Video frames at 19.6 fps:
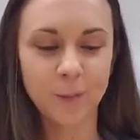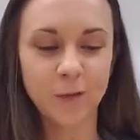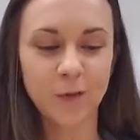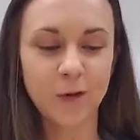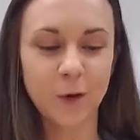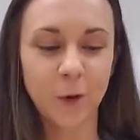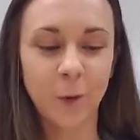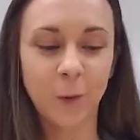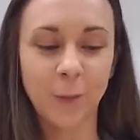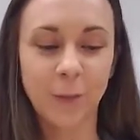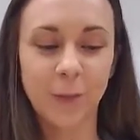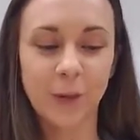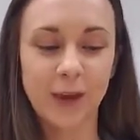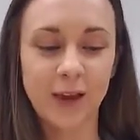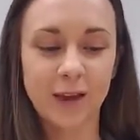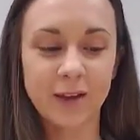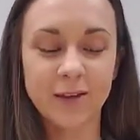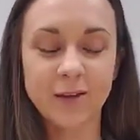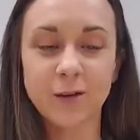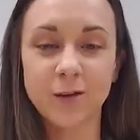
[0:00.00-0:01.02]
So
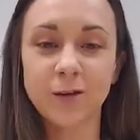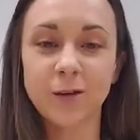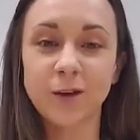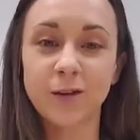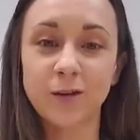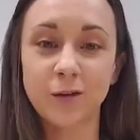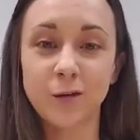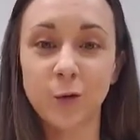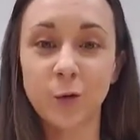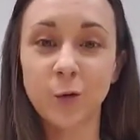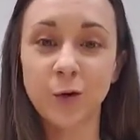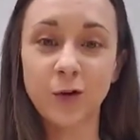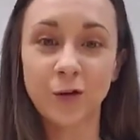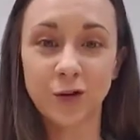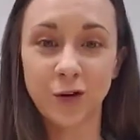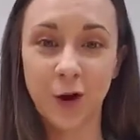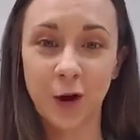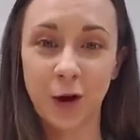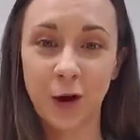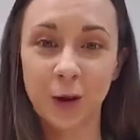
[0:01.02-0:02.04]
because it's your
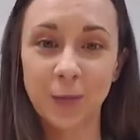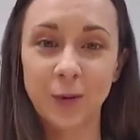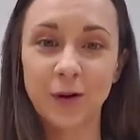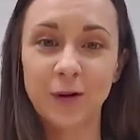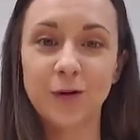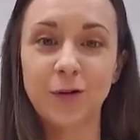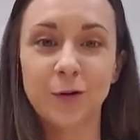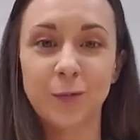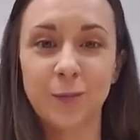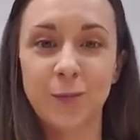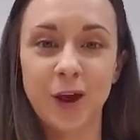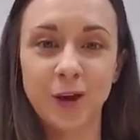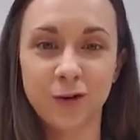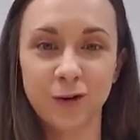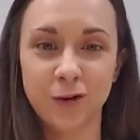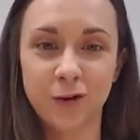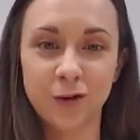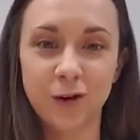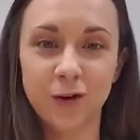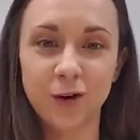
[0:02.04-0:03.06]
job to
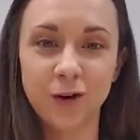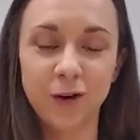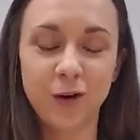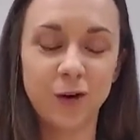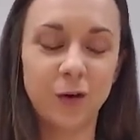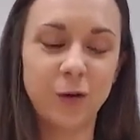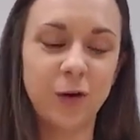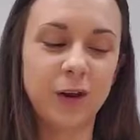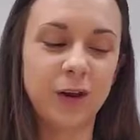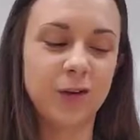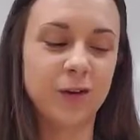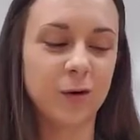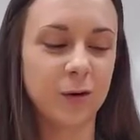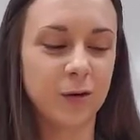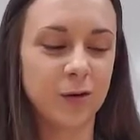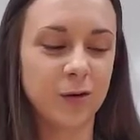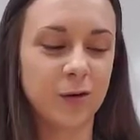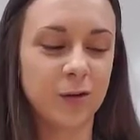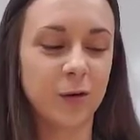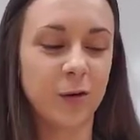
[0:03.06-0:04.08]
measure, you need to
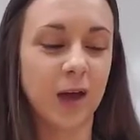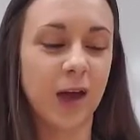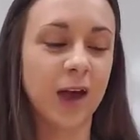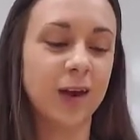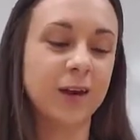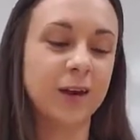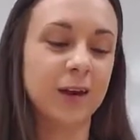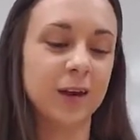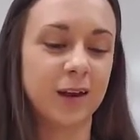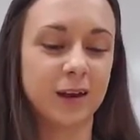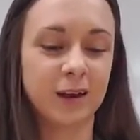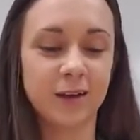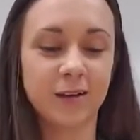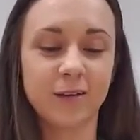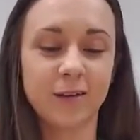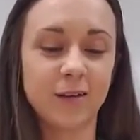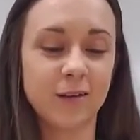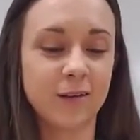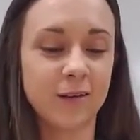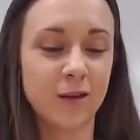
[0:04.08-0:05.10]
also add in,
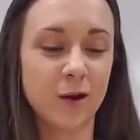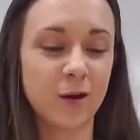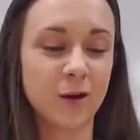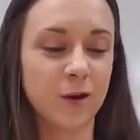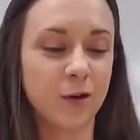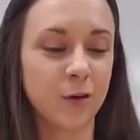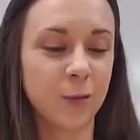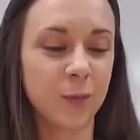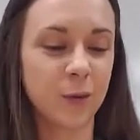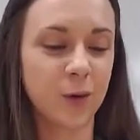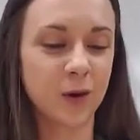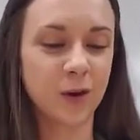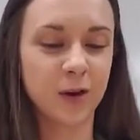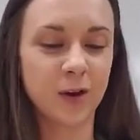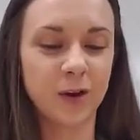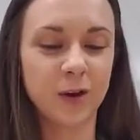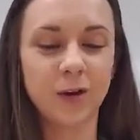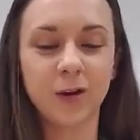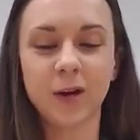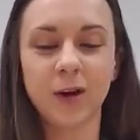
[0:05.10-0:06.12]
because it's not in your book,
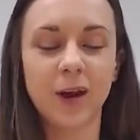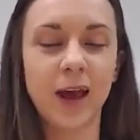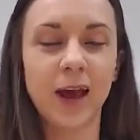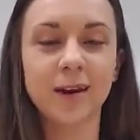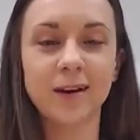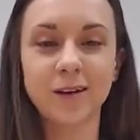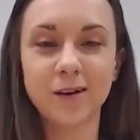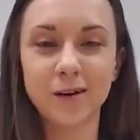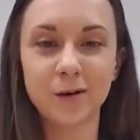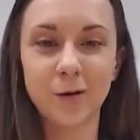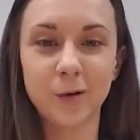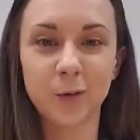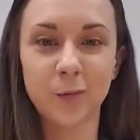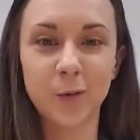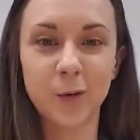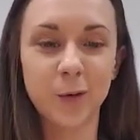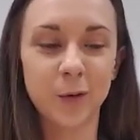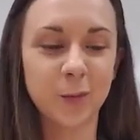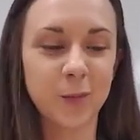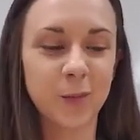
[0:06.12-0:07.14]
you can add it near your
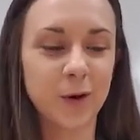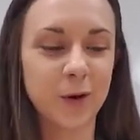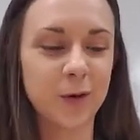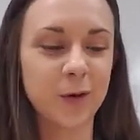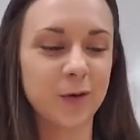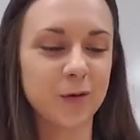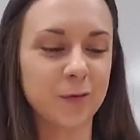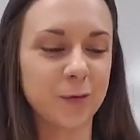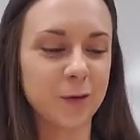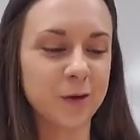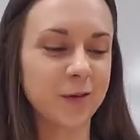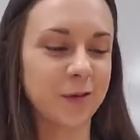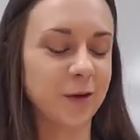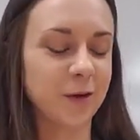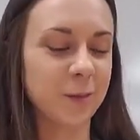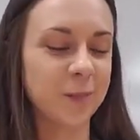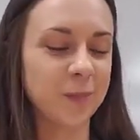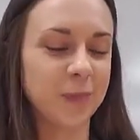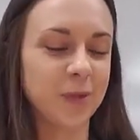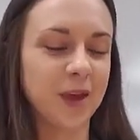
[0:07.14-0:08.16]
pearl of
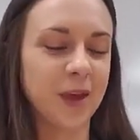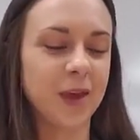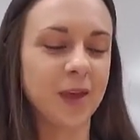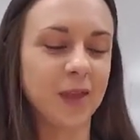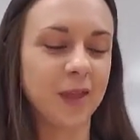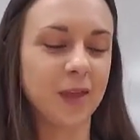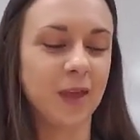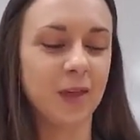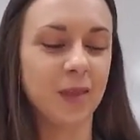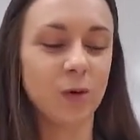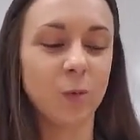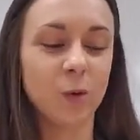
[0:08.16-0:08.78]
wisdom, that